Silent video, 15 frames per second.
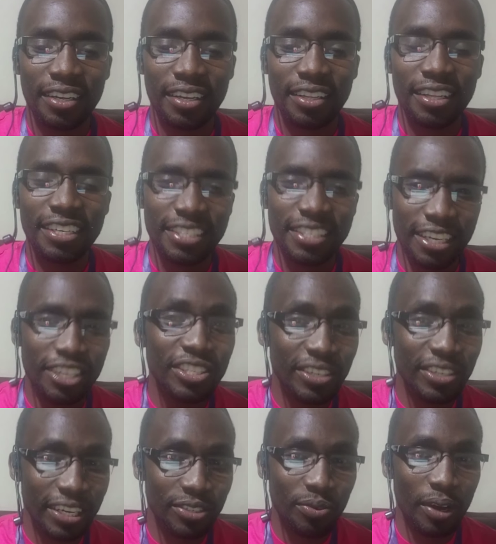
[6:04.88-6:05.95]
There is a
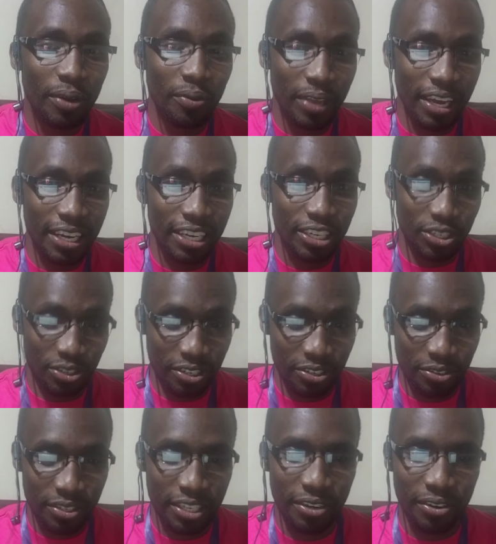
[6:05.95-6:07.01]
reason as to why we are
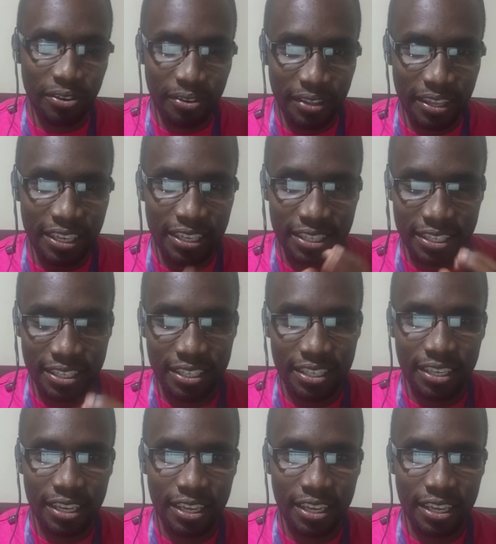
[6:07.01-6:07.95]
introducing all this.